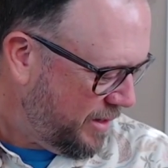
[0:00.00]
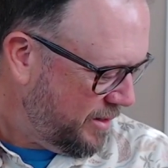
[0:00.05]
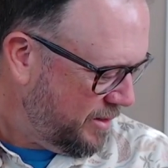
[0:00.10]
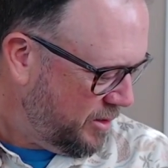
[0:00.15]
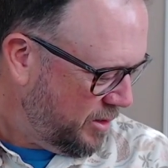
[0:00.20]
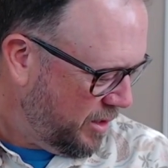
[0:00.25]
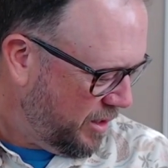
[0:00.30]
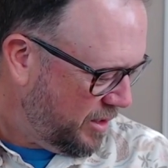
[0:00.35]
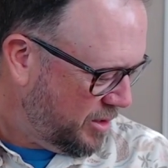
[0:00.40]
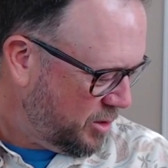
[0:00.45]

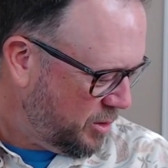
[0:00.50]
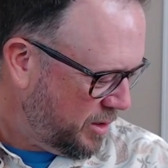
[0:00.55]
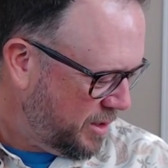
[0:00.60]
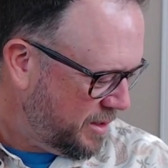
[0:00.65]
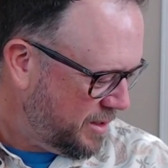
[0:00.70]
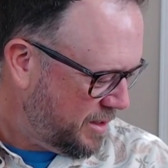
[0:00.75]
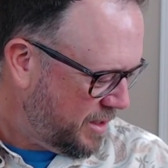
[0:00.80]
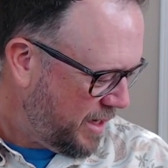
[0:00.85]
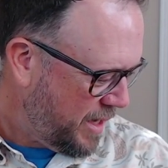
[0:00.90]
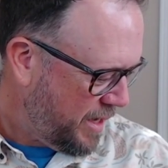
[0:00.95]
You gonna join
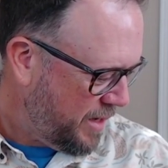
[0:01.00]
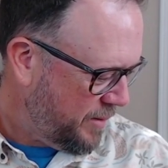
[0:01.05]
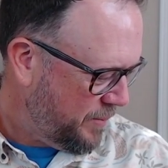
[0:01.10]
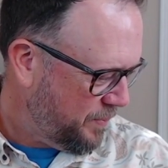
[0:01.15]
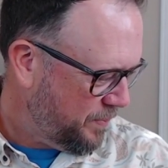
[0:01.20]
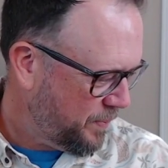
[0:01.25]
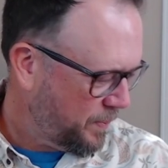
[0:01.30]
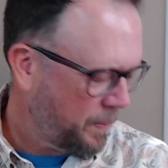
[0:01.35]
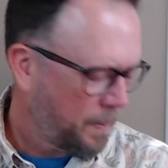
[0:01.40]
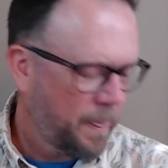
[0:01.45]
us today?
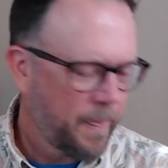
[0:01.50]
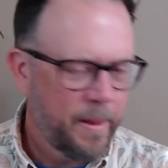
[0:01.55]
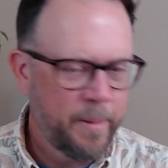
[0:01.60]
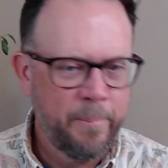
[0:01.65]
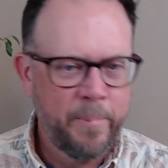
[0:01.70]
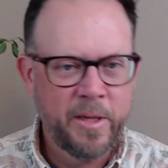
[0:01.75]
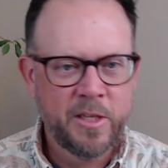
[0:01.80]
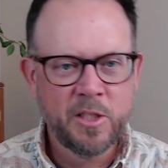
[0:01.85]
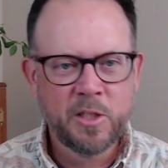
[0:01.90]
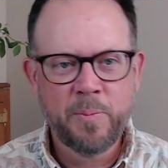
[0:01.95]

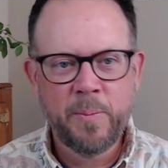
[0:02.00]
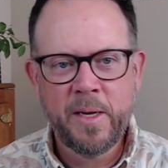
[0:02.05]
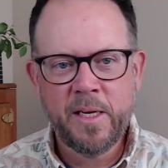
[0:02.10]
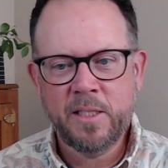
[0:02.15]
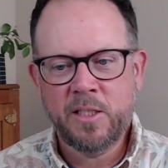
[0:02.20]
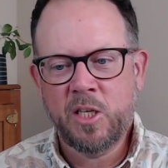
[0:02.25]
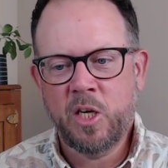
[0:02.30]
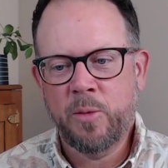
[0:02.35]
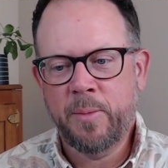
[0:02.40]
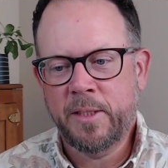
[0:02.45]
Me, just me
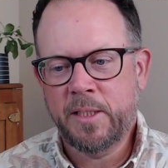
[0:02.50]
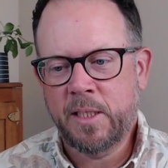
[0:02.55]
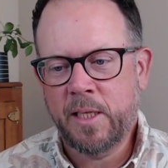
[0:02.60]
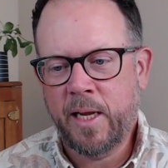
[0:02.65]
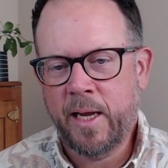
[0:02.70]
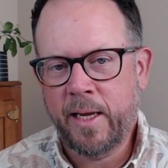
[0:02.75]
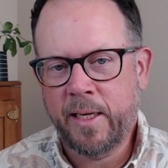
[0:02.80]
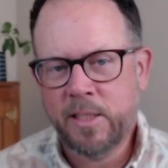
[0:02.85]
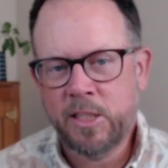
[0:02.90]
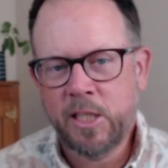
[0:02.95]
and Toby
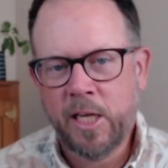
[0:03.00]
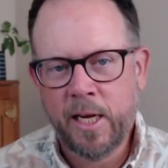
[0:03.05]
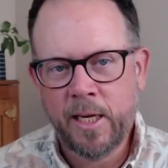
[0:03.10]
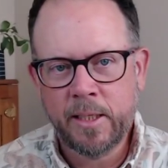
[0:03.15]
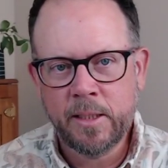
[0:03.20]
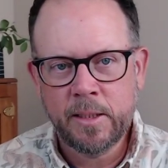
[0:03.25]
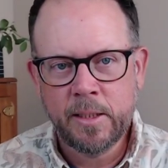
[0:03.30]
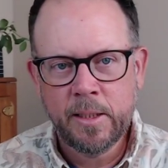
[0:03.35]
today, chat.